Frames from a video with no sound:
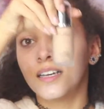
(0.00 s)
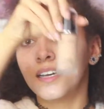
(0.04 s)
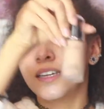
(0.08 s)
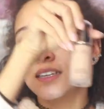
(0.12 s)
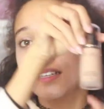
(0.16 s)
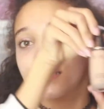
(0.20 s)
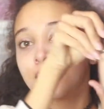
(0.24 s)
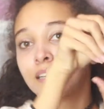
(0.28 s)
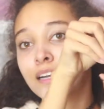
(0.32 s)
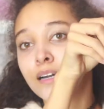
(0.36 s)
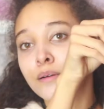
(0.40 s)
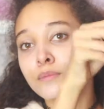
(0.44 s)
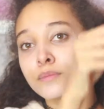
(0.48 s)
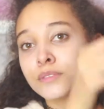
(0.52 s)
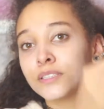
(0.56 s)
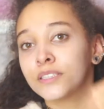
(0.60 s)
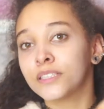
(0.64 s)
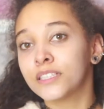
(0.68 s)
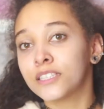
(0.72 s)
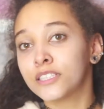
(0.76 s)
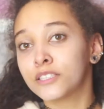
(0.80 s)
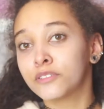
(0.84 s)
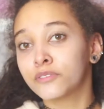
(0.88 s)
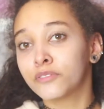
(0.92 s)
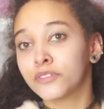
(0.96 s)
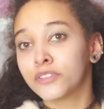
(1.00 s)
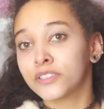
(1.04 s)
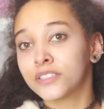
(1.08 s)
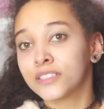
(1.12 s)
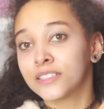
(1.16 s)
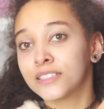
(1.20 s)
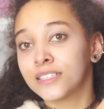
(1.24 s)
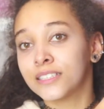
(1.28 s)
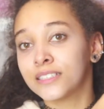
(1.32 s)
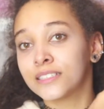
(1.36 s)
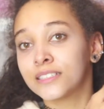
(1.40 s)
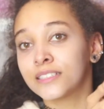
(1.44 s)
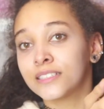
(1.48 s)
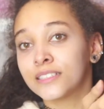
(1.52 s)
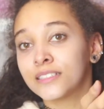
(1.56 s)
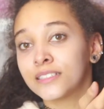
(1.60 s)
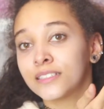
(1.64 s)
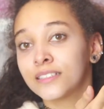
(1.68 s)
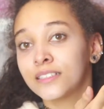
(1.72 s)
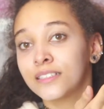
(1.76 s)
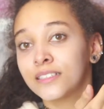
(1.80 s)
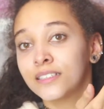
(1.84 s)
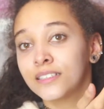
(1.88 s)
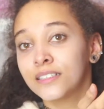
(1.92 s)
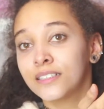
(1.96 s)
and it comes in this frosted
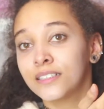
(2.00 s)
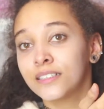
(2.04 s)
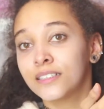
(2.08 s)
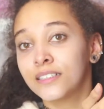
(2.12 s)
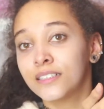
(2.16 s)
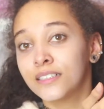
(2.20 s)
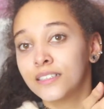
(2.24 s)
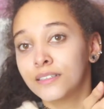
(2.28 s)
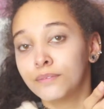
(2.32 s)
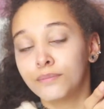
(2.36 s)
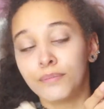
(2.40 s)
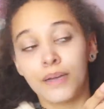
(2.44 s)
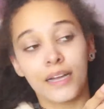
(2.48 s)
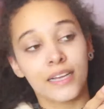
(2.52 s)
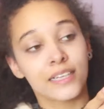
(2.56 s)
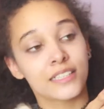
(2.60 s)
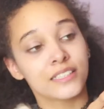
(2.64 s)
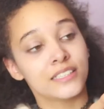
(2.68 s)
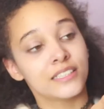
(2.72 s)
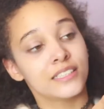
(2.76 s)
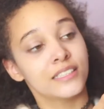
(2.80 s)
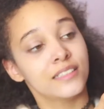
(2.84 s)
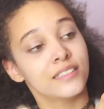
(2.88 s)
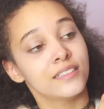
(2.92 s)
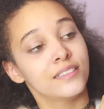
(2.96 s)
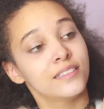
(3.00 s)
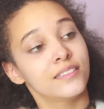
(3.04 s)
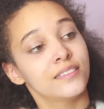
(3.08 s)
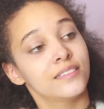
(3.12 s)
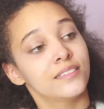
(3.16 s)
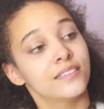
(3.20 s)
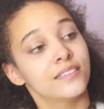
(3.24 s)
packaging.